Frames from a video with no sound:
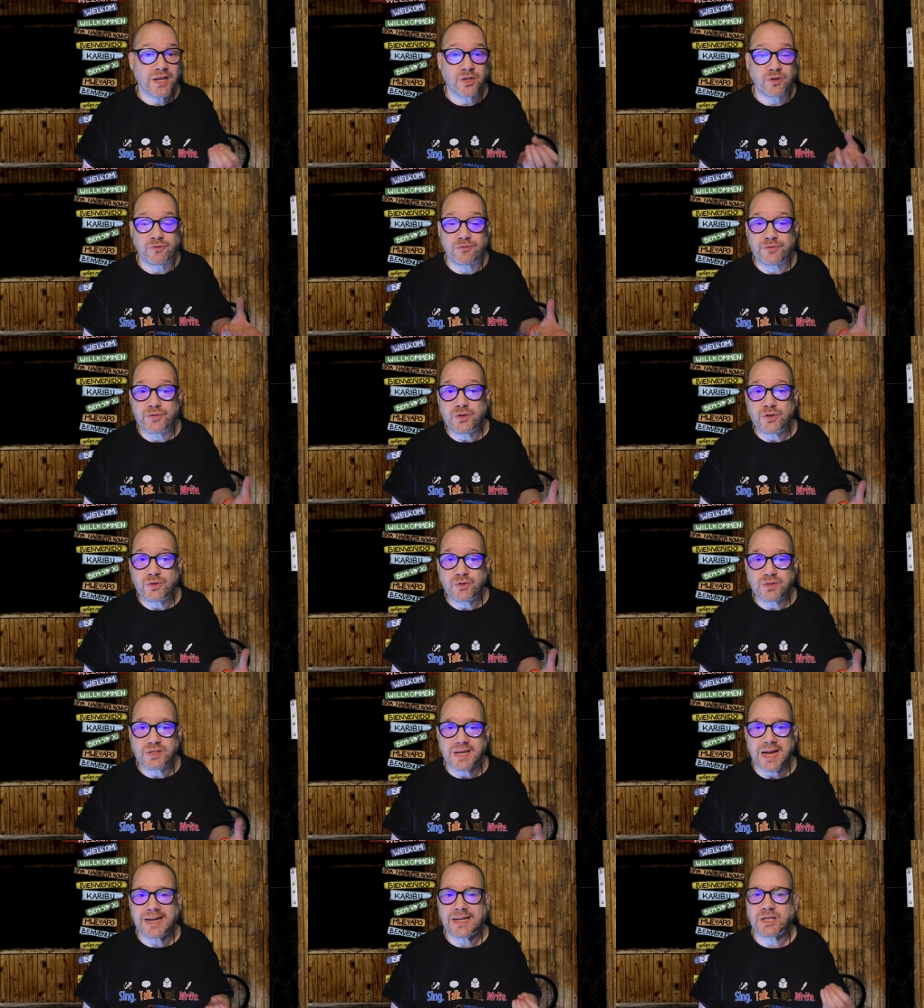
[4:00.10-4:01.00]
new
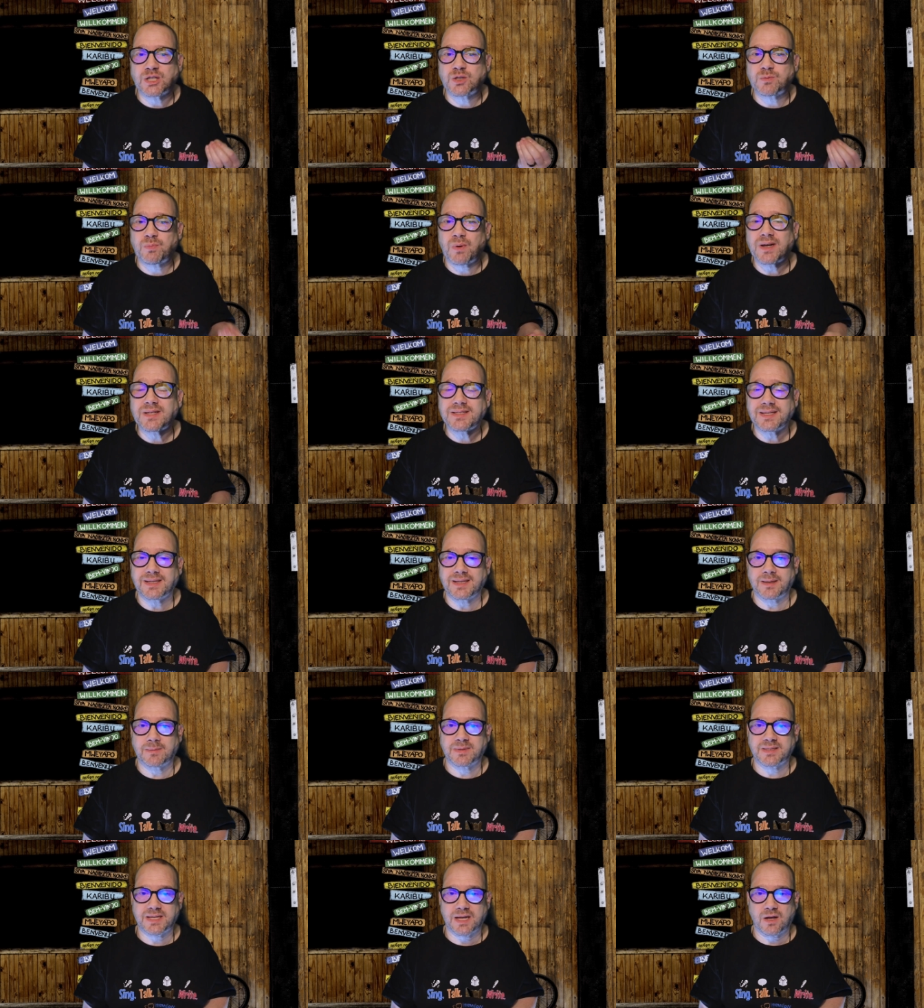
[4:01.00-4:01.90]
foods and expressing
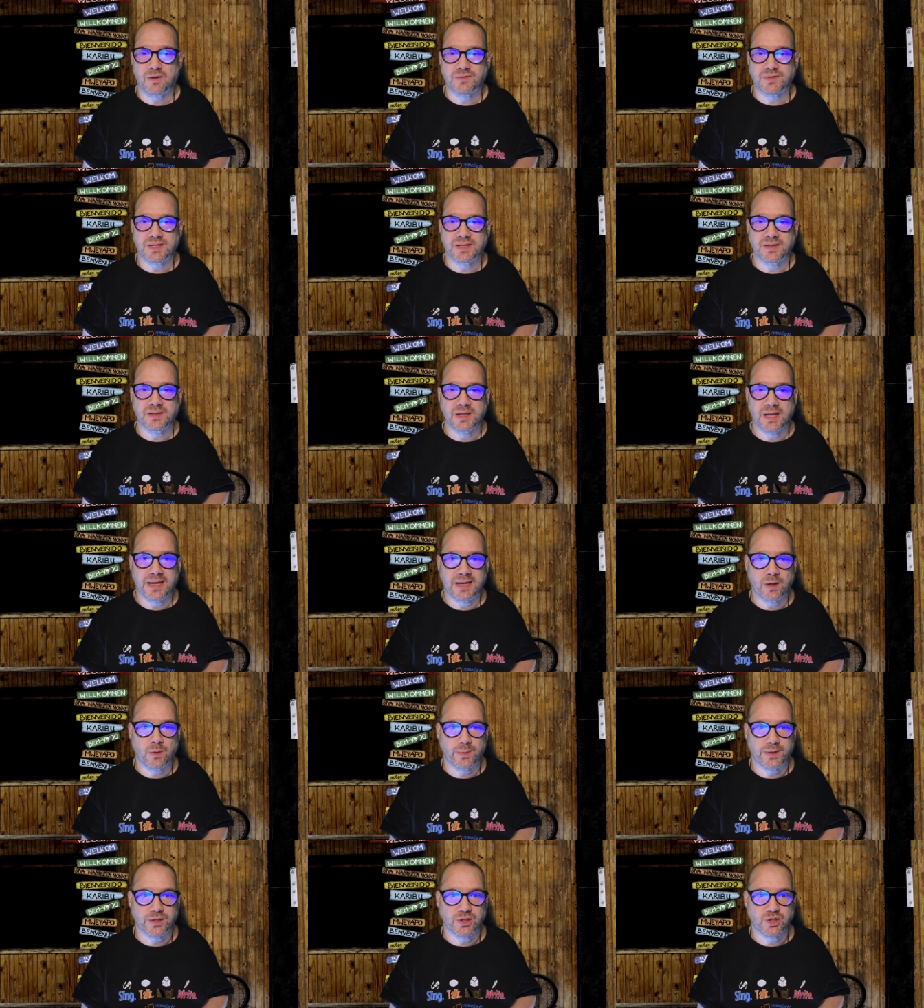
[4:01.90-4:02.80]
themselves in the
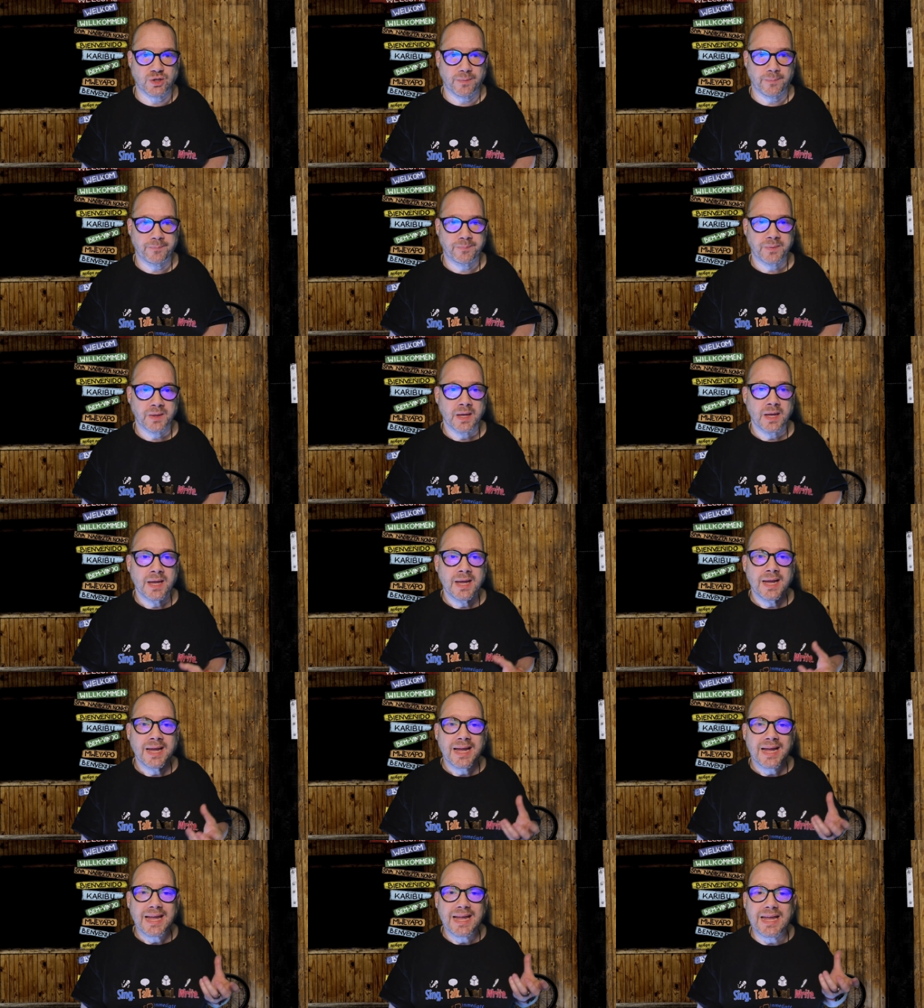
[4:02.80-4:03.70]
language.
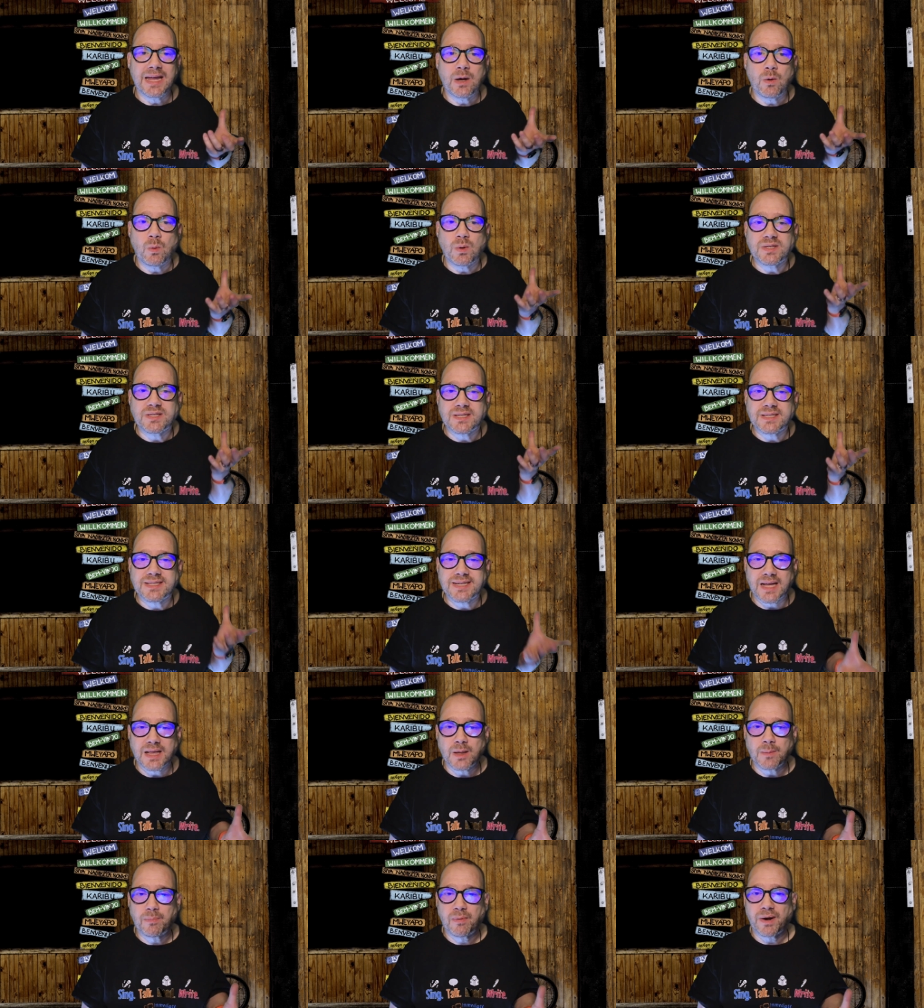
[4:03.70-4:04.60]
It was a
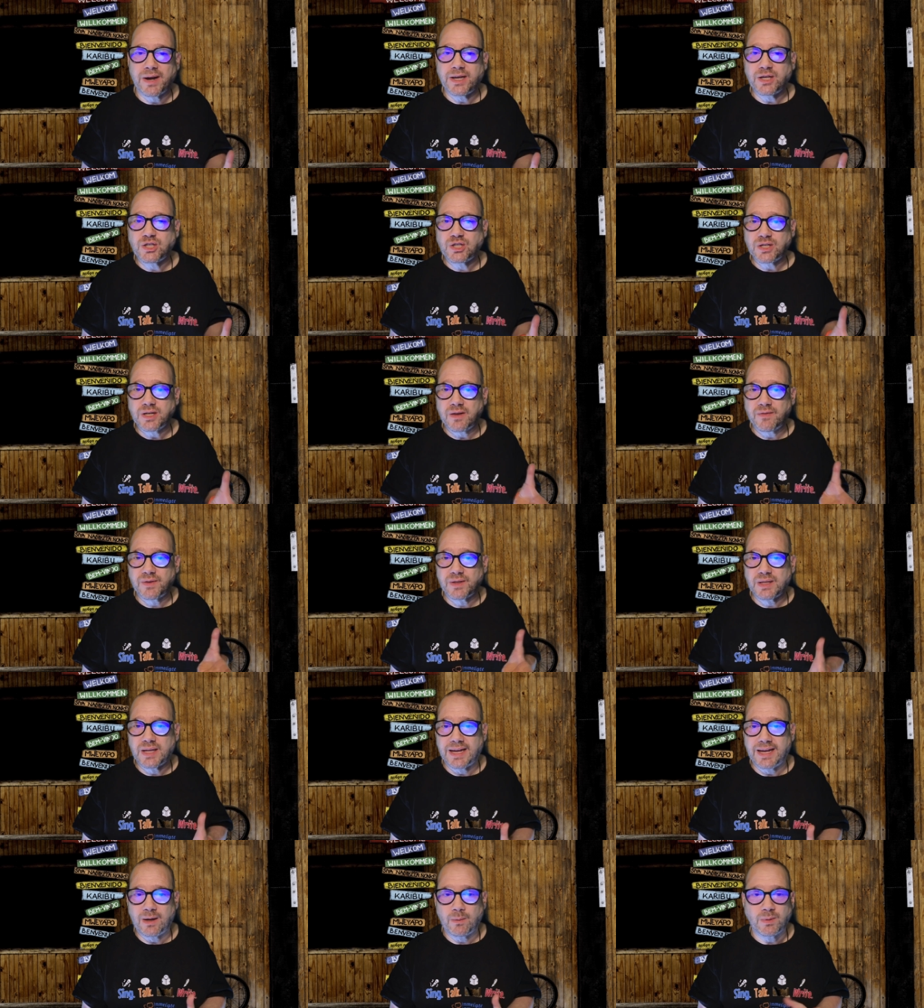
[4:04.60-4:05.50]
celebration of the
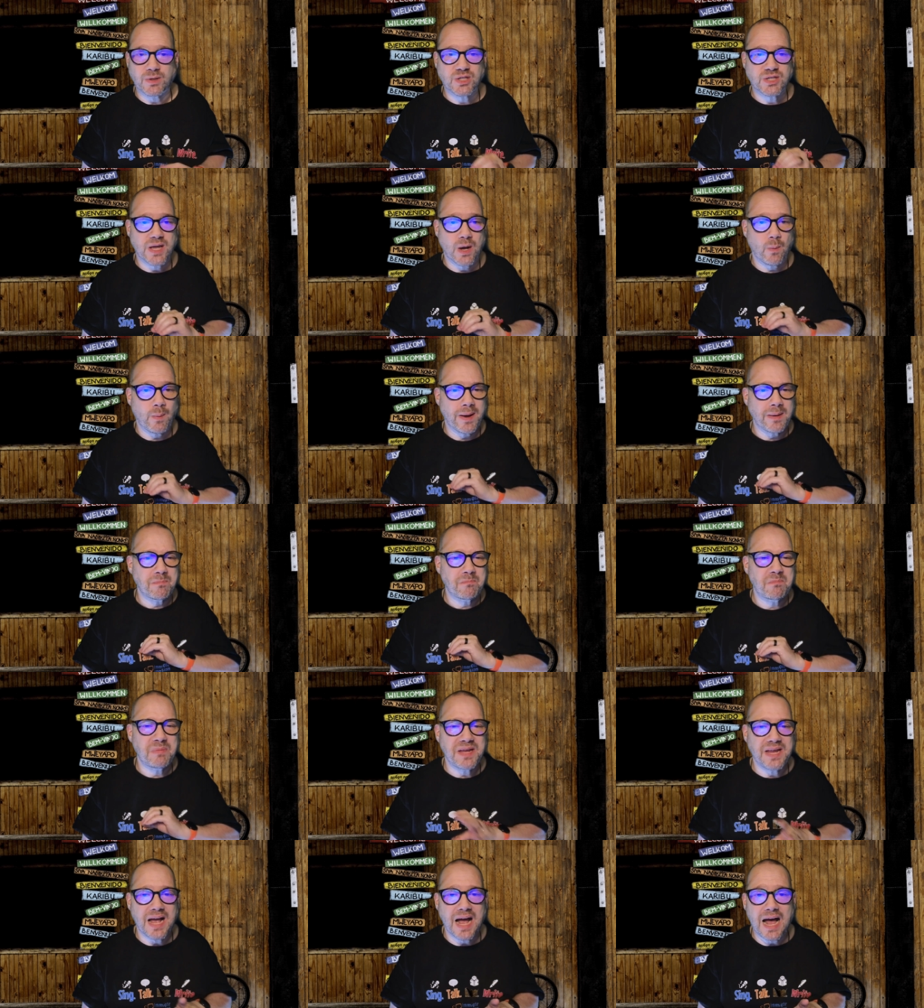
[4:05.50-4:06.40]
language that went
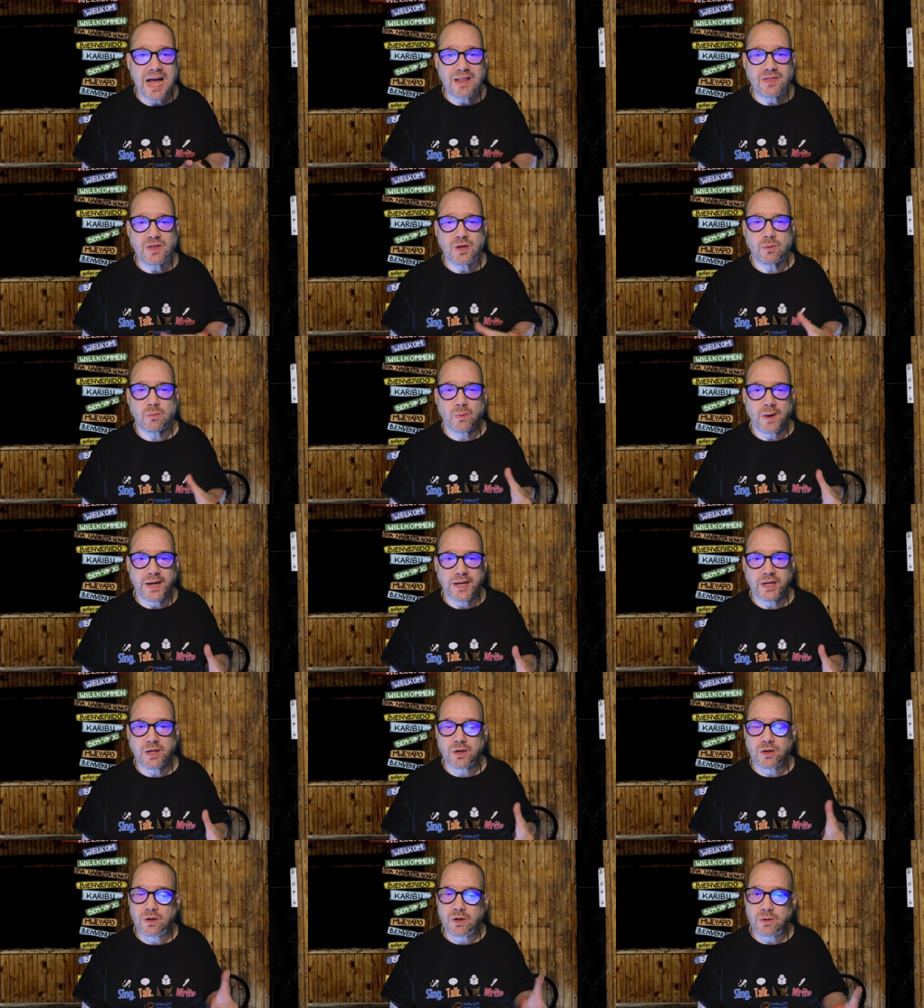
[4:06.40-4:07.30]
beyond the
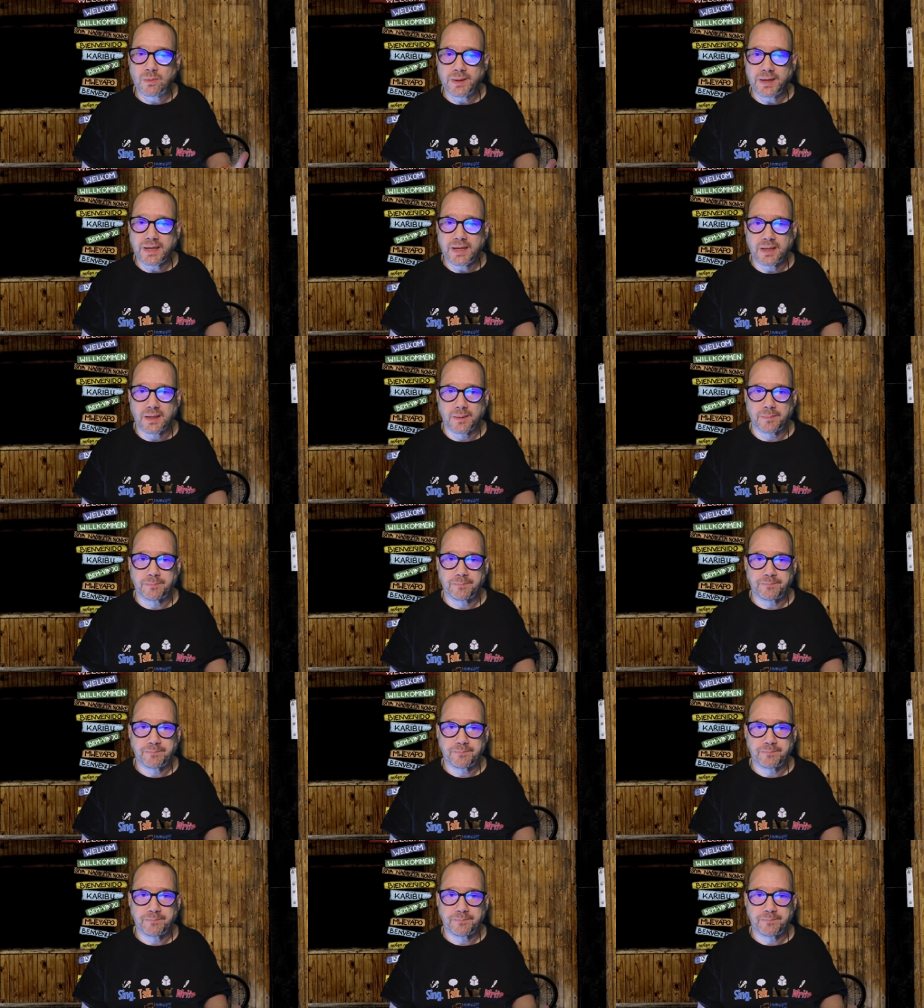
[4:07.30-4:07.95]
regular curriculum.